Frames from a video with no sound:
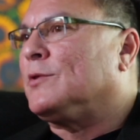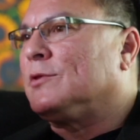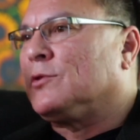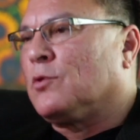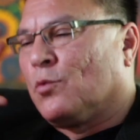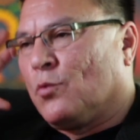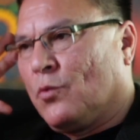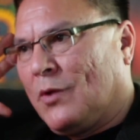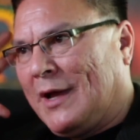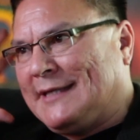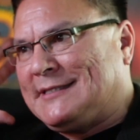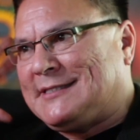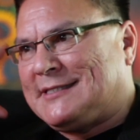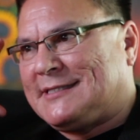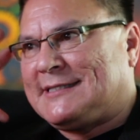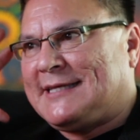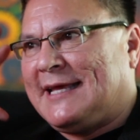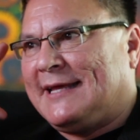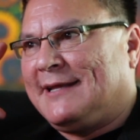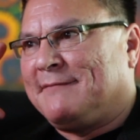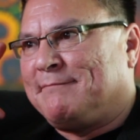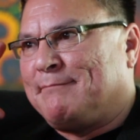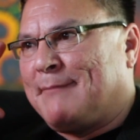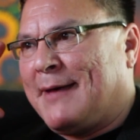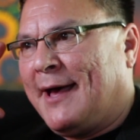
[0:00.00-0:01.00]
with the right
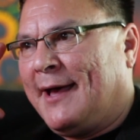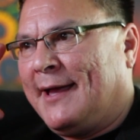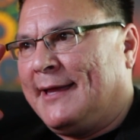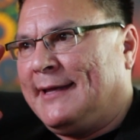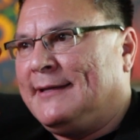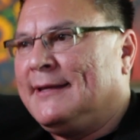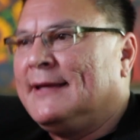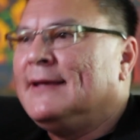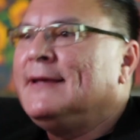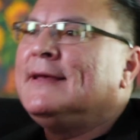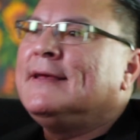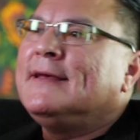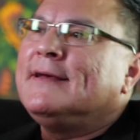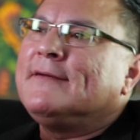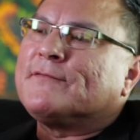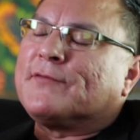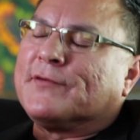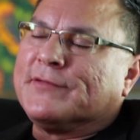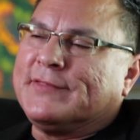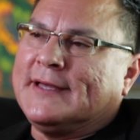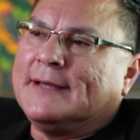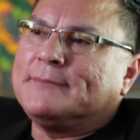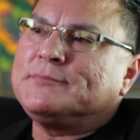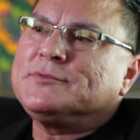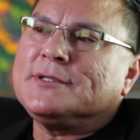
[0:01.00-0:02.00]
state of mind,
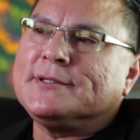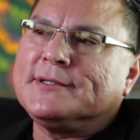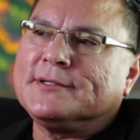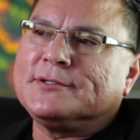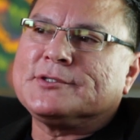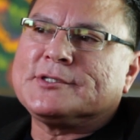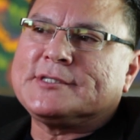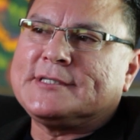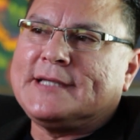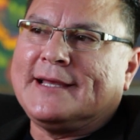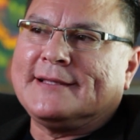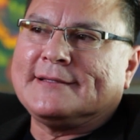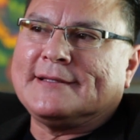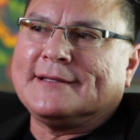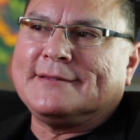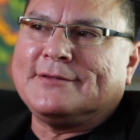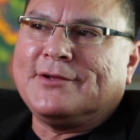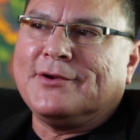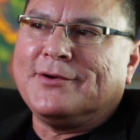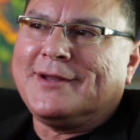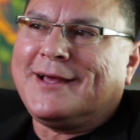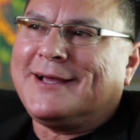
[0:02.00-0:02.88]
for them to understand that they're